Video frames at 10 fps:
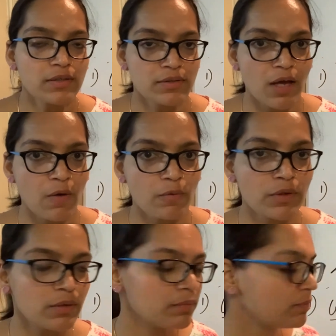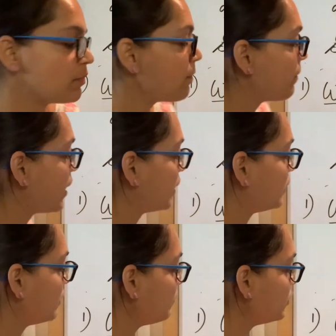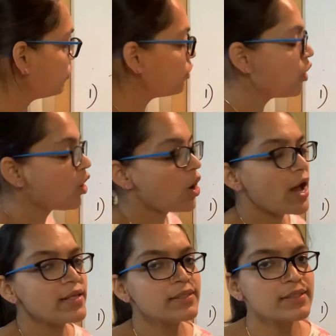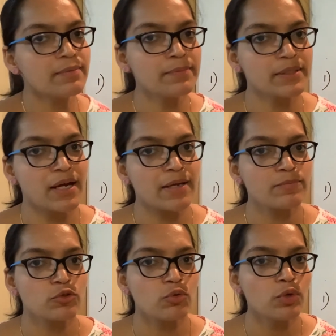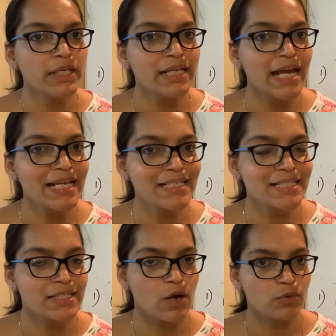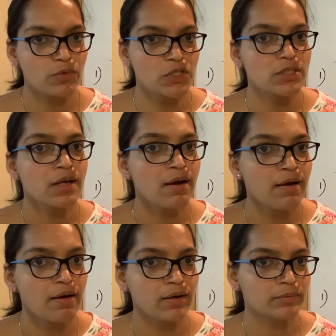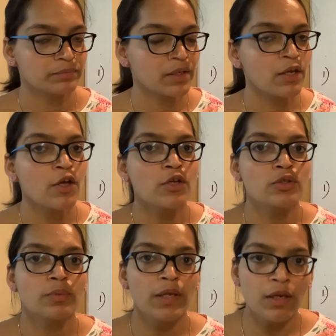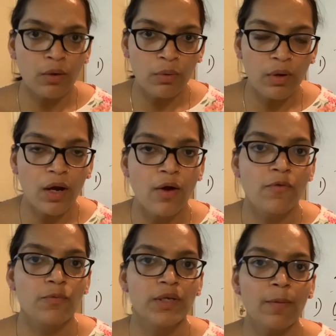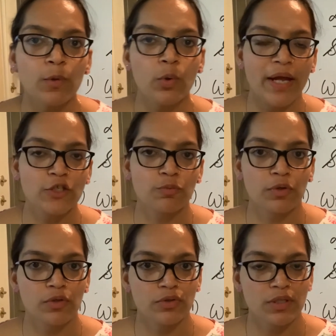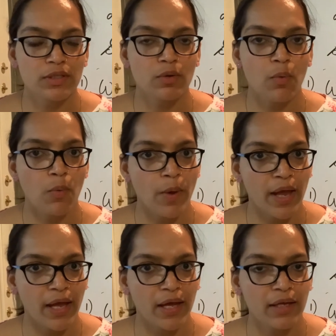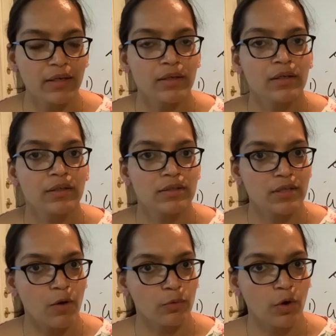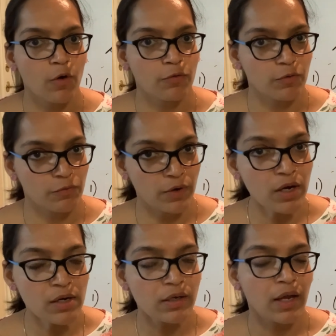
sound by W and sometimes only H sound, which is H. So we'll know WH produces where the sound of V